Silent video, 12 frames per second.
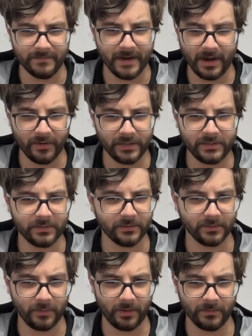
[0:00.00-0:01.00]
married to
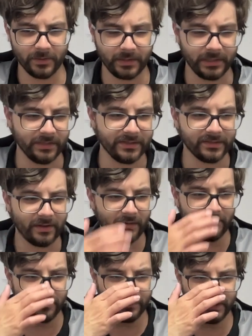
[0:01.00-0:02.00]
it while I'm looking at this
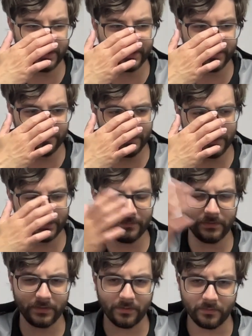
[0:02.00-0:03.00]
novel, but it's simply
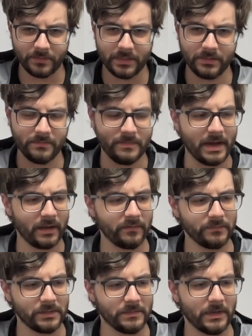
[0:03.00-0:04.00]
something that will be in the back
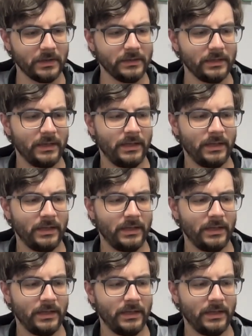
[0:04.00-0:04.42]
of my mind.